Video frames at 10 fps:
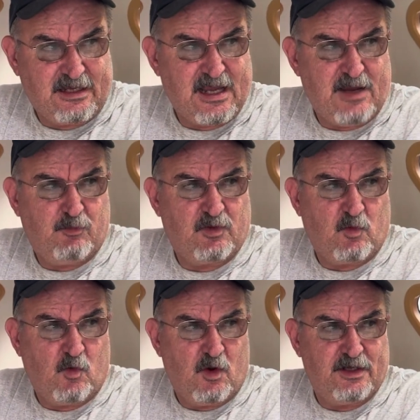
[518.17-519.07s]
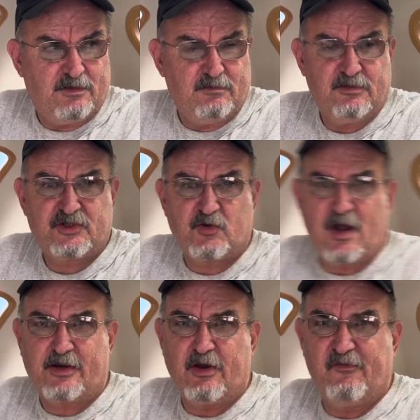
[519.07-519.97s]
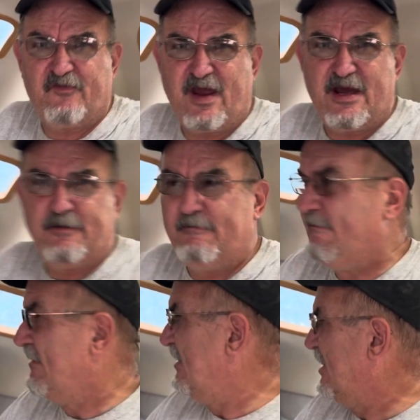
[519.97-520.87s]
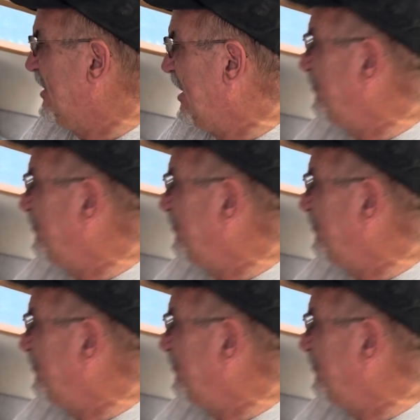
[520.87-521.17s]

came with 1 Scirocco fan. I'm